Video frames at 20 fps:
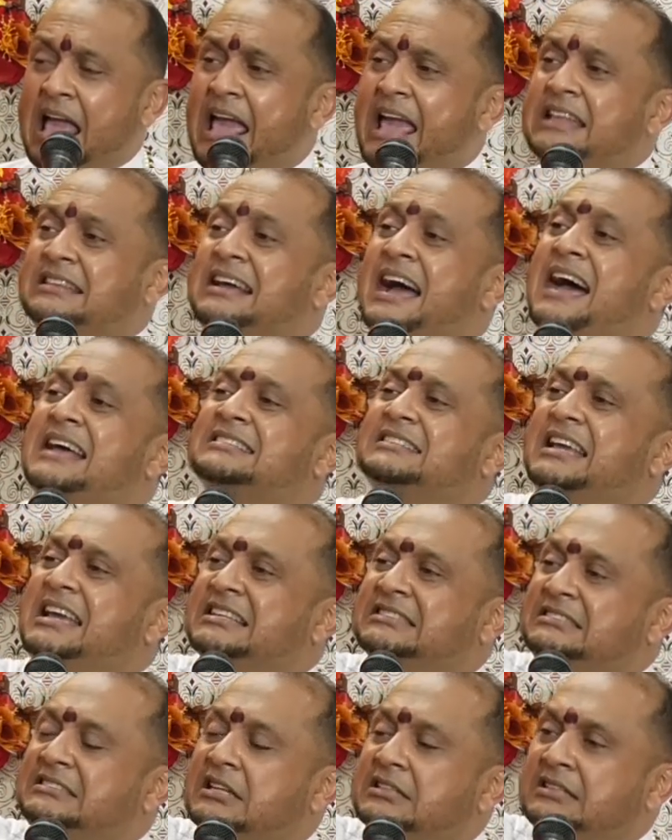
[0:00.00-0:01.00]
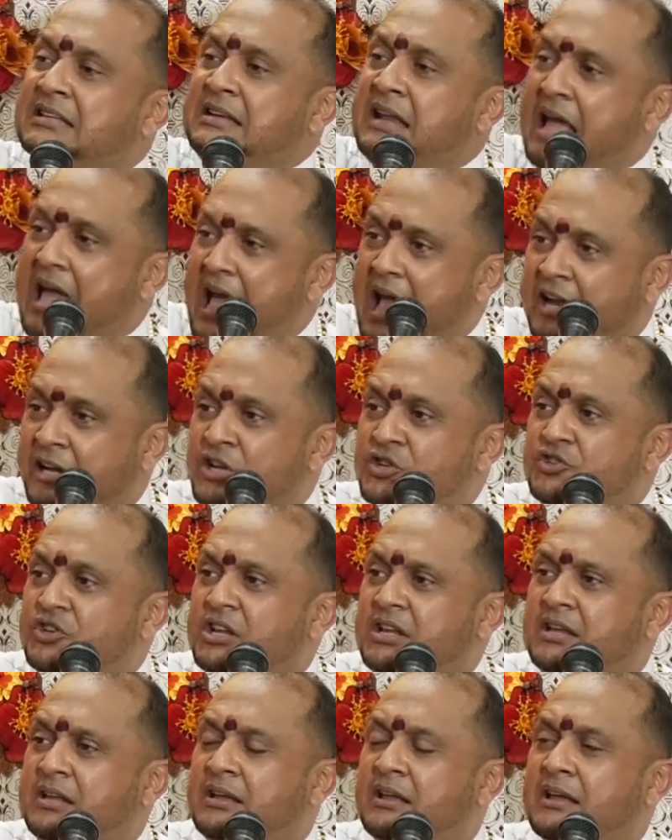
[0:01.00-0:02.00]
It has a certain
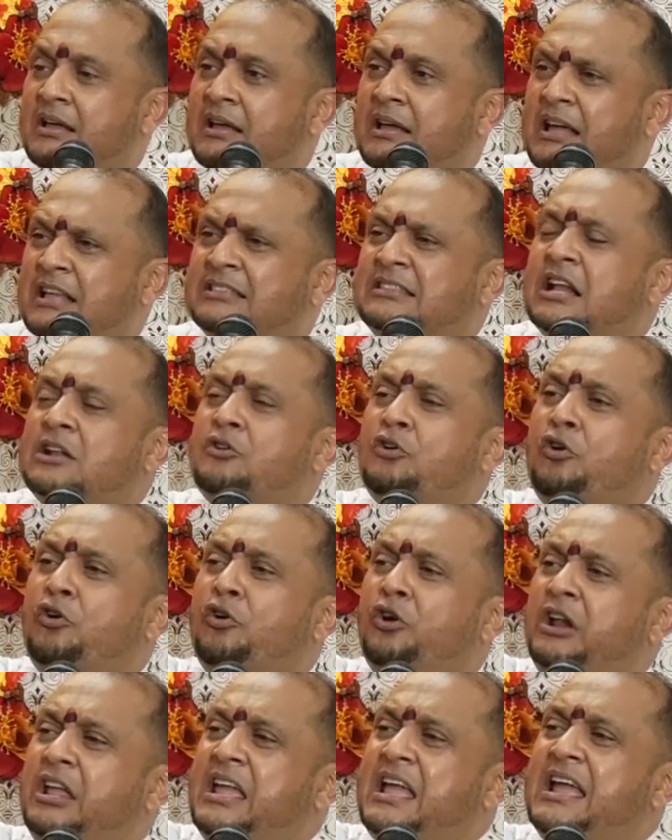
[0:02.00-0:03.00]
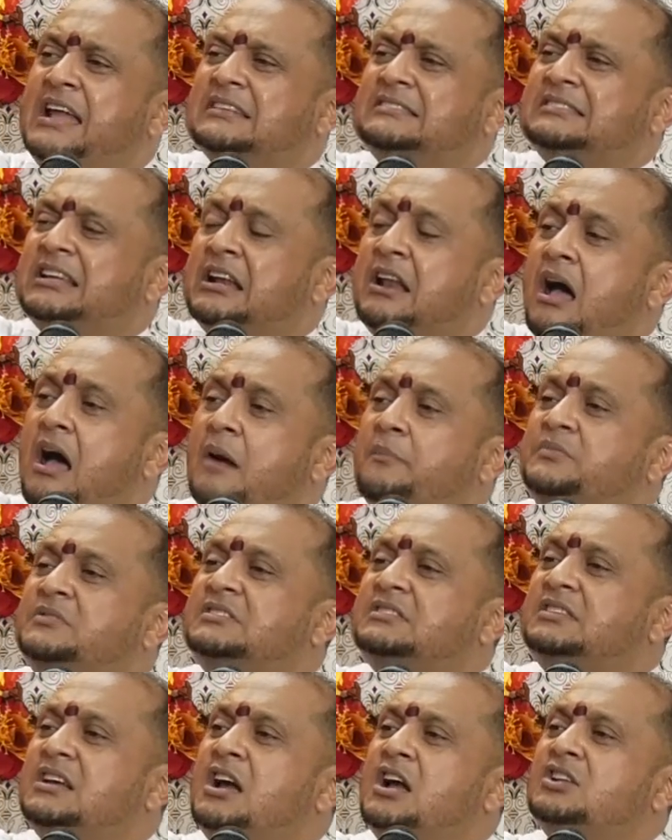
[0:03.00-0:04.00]
energy that creates an
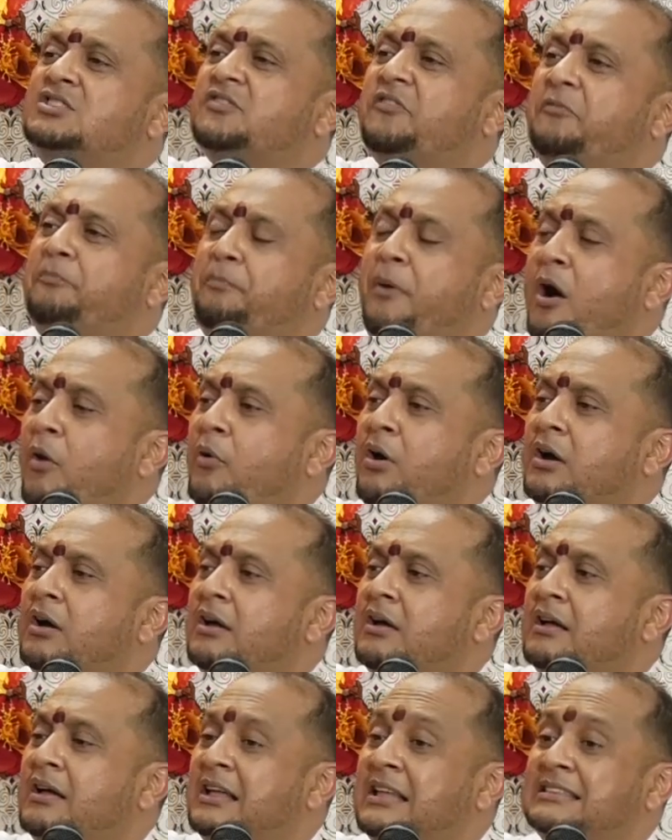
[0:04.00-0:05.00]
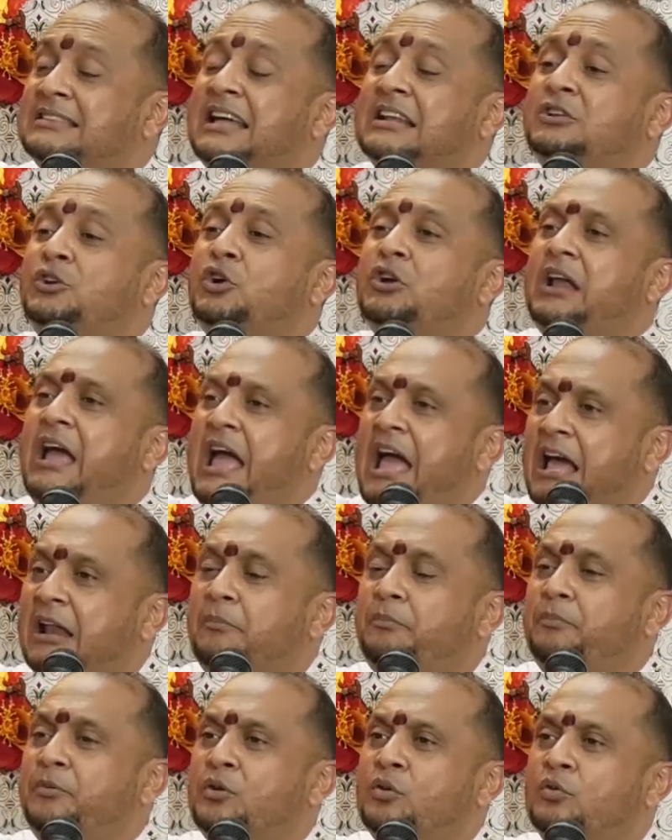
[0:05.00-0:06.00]
upsurge of power that could
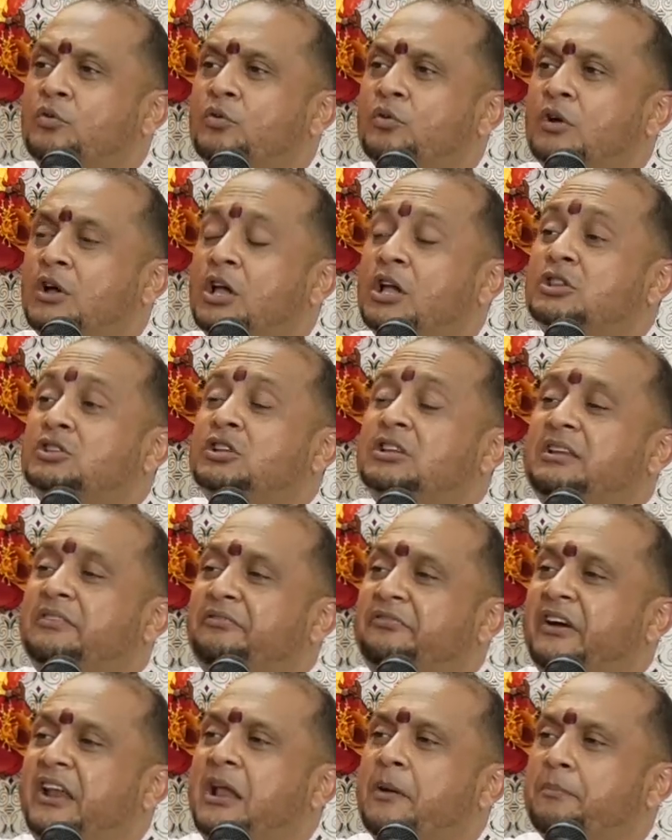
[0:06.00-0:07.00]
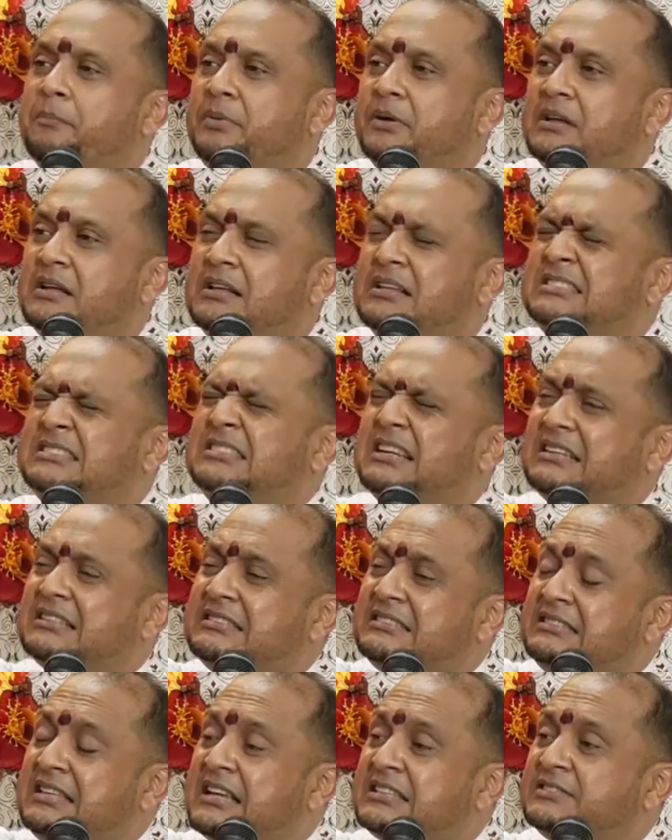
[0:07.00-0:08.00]
help you to develop
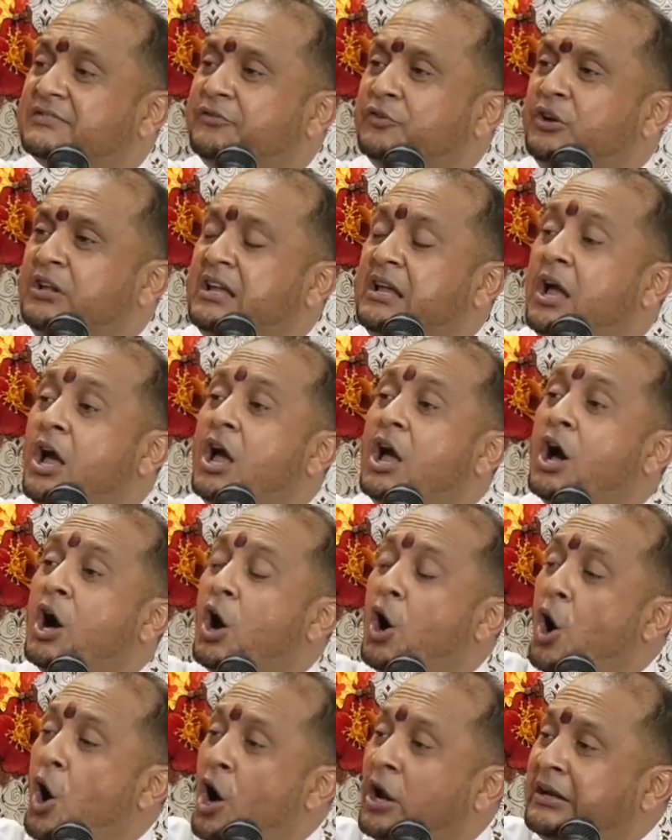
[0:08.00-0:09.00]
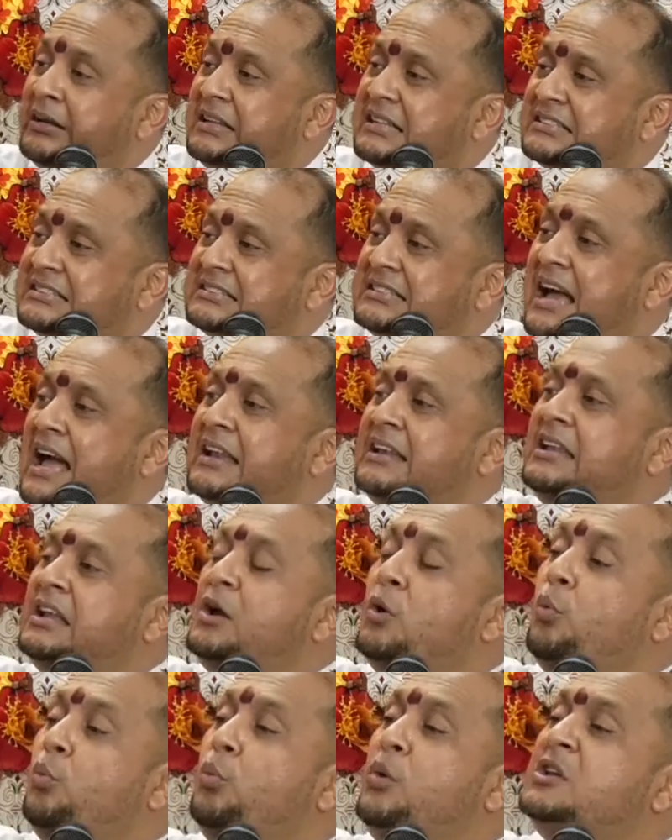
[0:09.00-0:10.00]
successfully
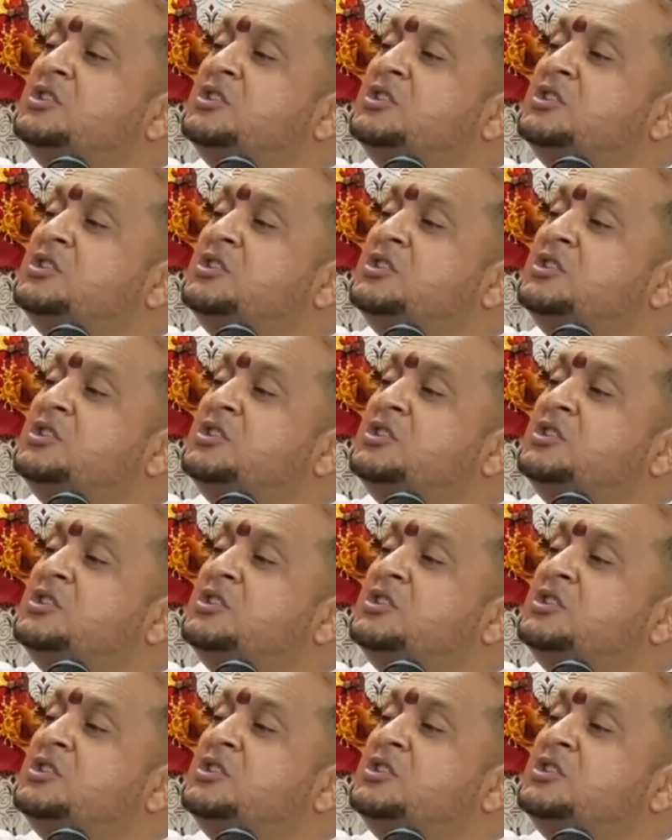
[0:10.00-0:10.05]
understanding